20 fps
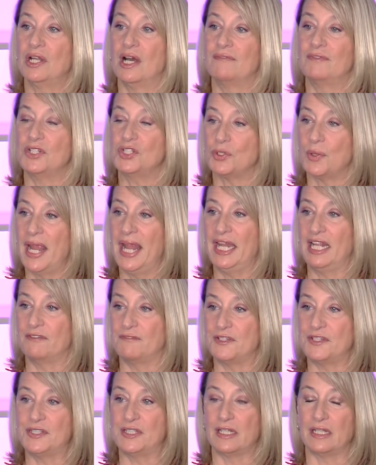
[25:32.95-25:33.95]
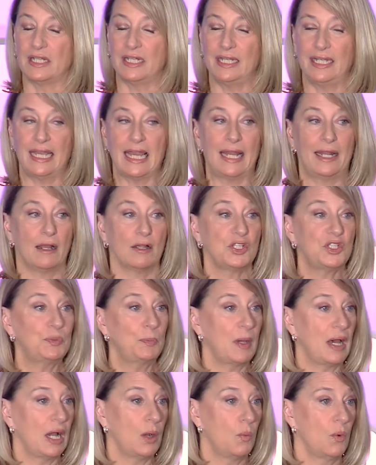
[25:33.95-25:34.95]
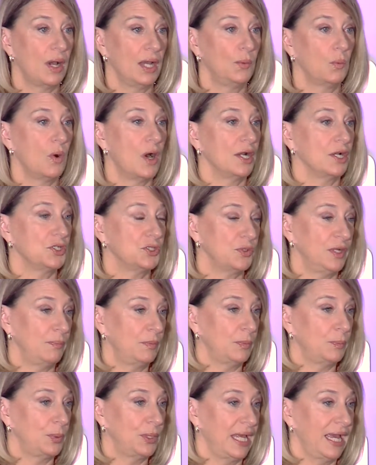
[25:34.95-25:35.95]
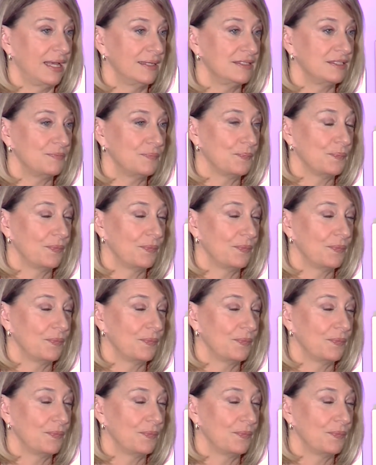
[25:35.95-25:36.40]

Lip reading: of a training facility at our Spa One water treatment plant.